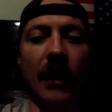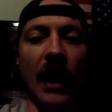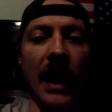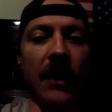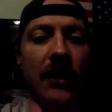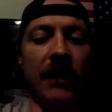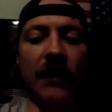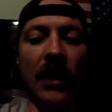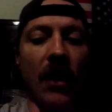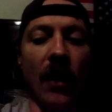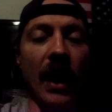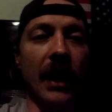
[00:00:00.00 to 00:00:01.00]
I don't even
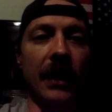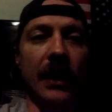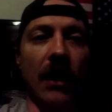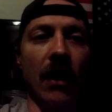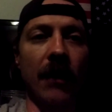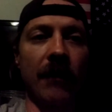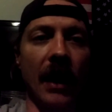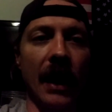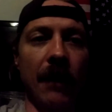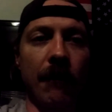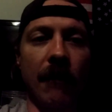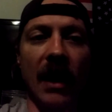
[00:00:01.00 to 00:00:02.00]
know how to get on
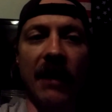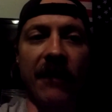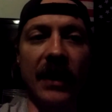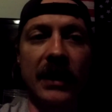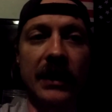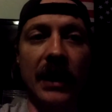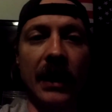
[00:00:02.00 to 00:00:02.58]
that My Face